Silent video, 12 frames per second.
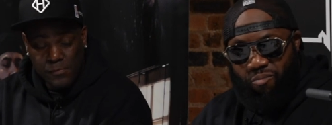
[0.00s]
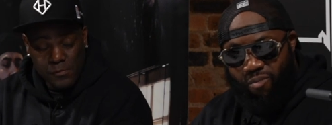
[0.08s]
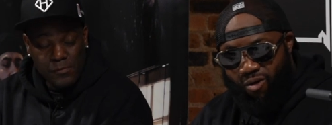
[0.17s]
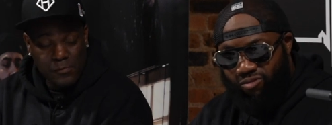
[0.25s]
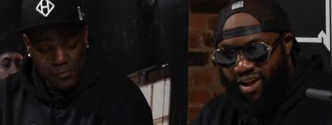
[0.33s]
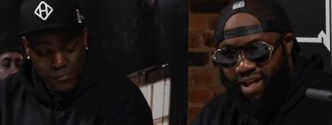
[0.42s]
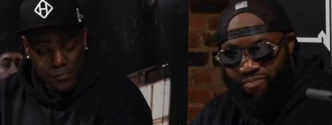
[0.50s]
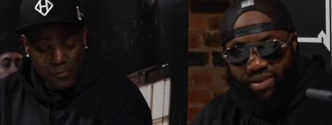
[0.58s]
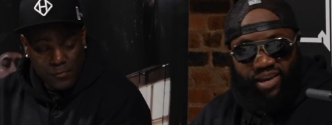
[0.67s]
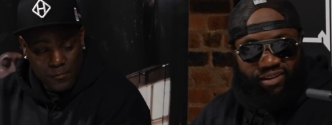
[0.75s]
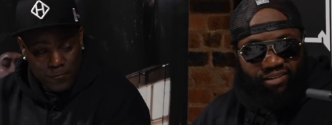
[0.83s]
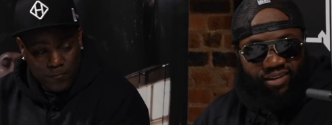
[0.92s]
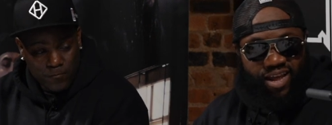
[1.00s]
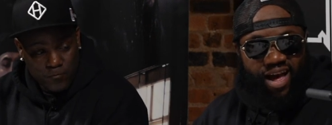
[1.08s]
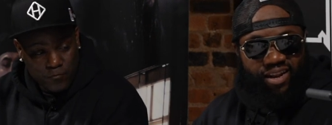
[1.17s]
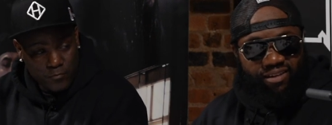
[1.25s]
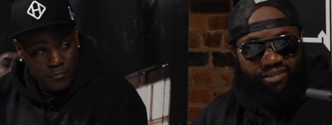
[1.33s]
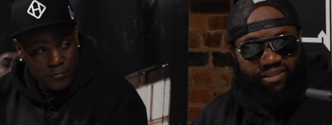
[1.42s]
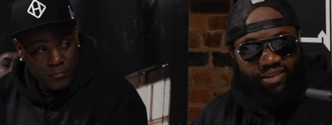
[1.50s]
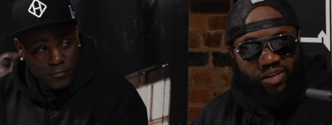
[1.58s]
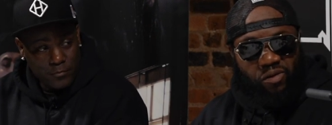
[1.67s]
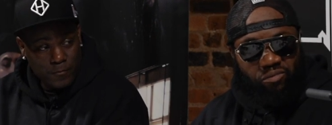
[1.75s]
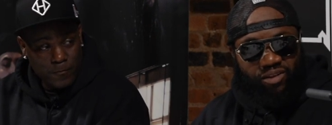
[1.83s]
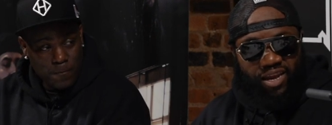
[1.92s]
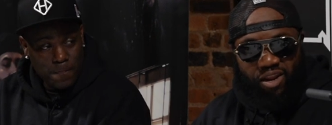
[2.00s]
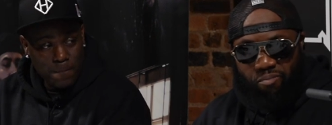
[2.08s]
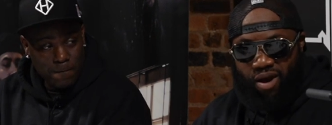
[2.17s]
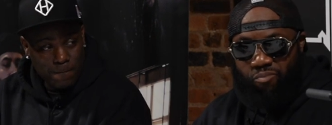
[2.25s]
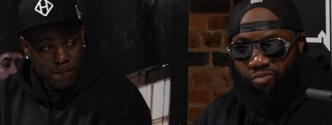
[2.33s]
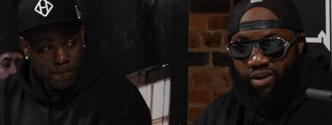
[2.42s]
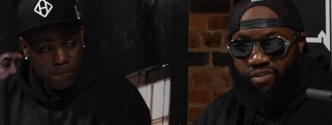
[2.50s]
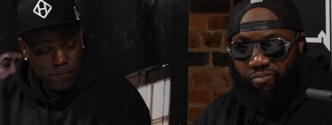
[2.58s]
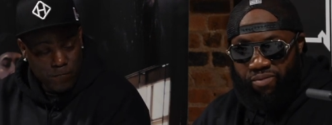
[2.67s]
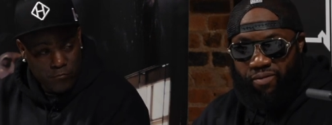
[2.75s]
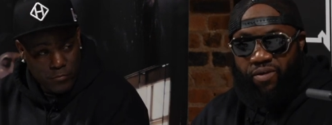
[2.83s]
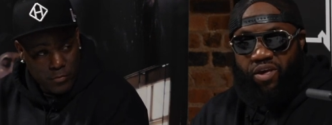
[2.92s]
Speaker 1: multi millions of dollars. For you know sure, for sure, yeah.